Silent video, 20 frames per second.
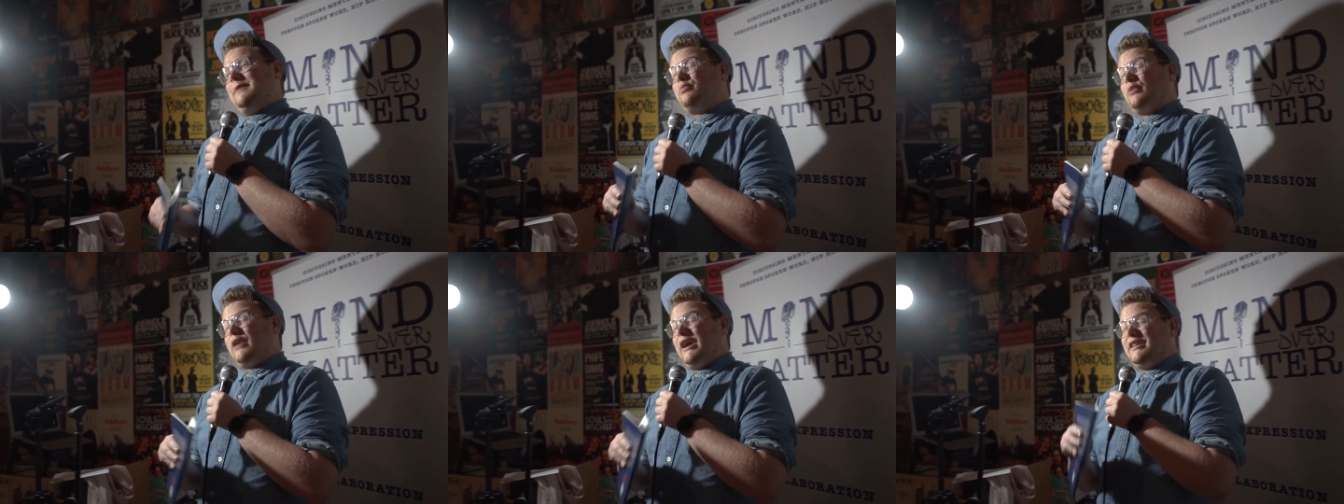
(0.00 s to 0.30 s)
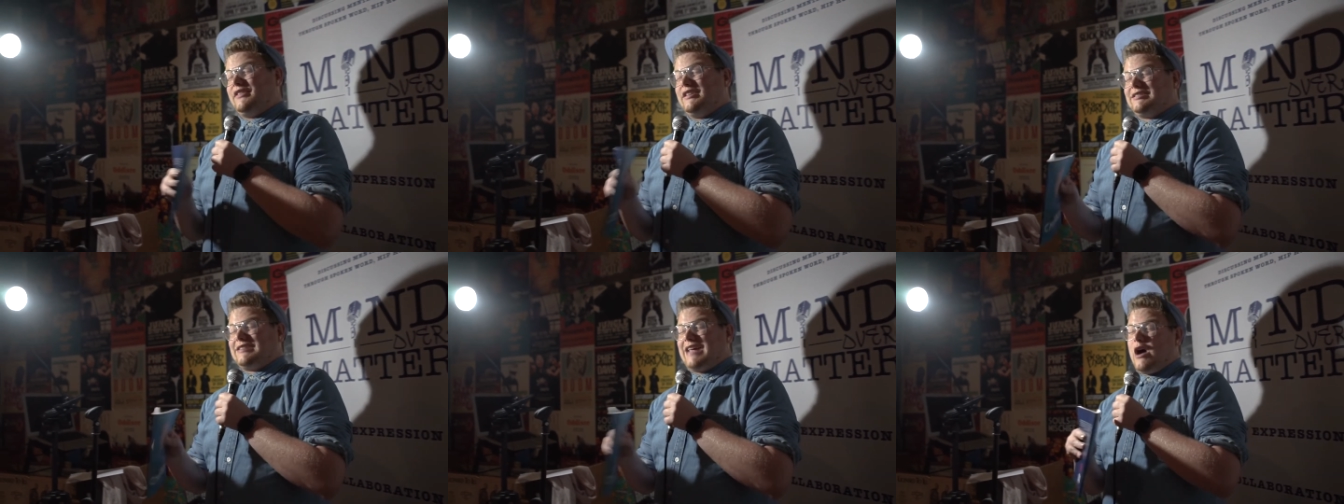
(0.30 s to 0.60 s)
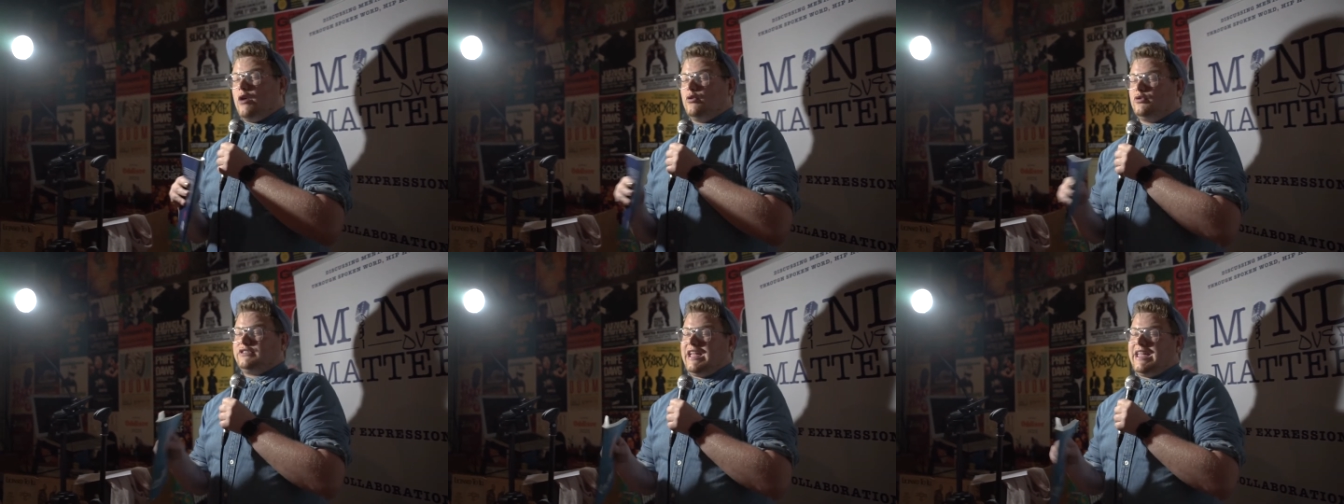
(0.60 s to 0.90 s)
break this
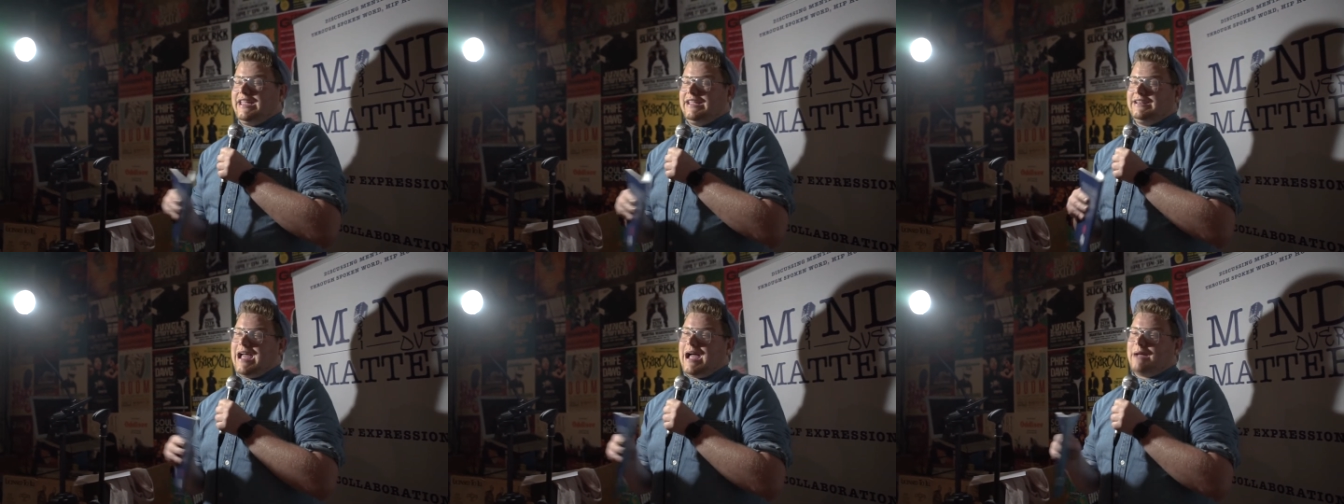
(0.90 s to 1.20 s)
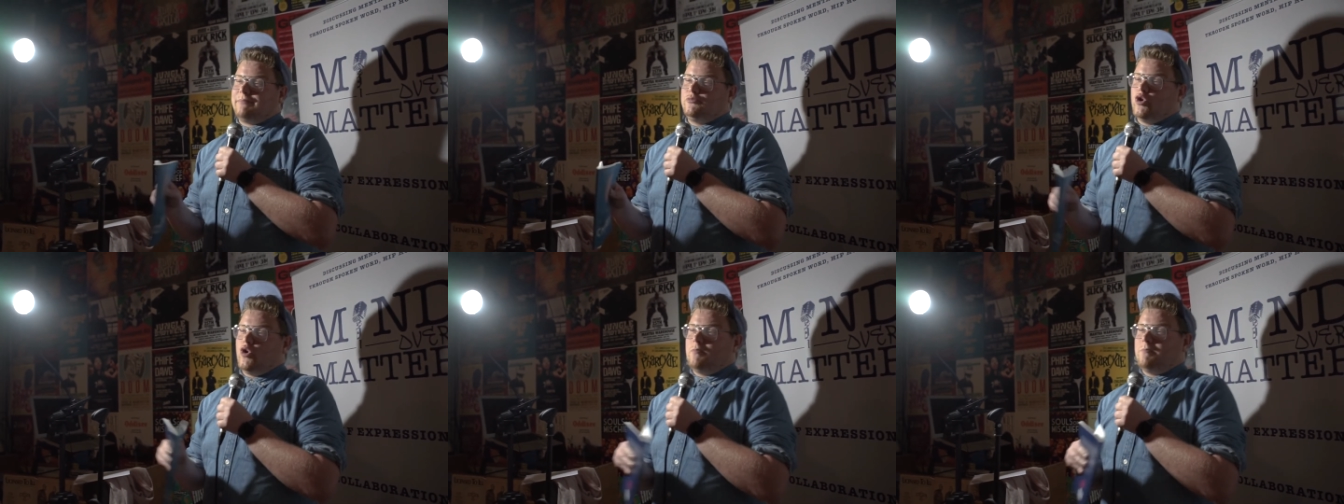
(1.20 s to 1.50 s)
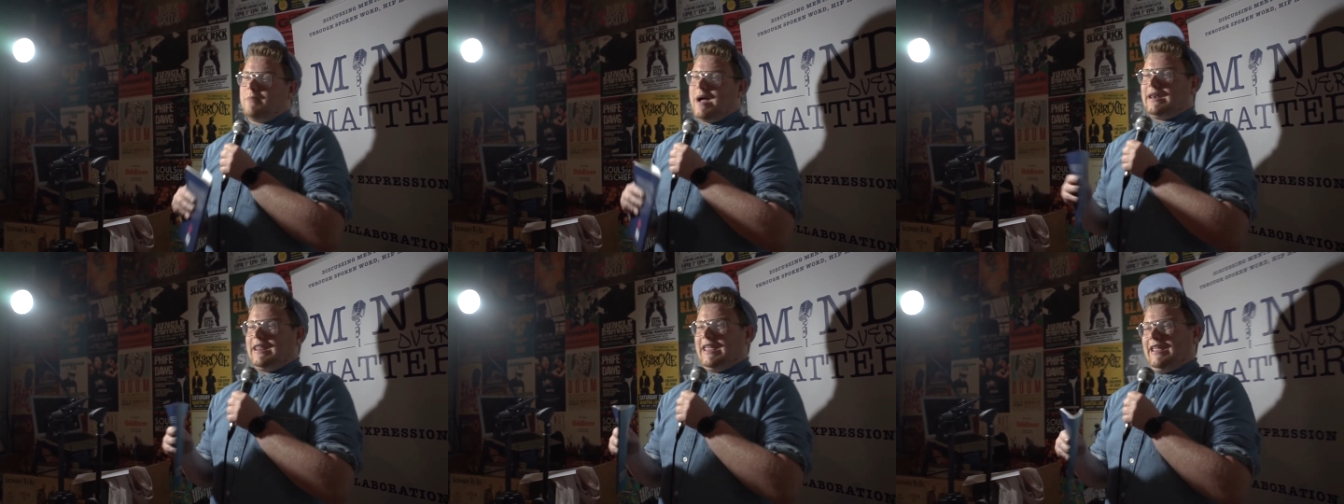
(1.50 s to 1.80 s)
outdated
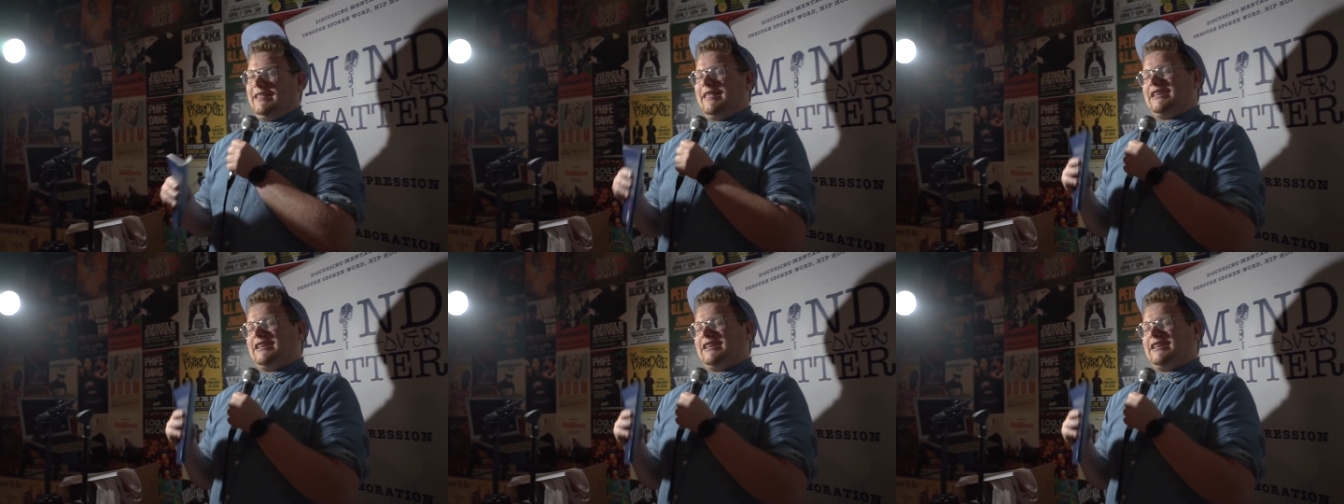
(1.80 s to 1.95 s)
abnormality.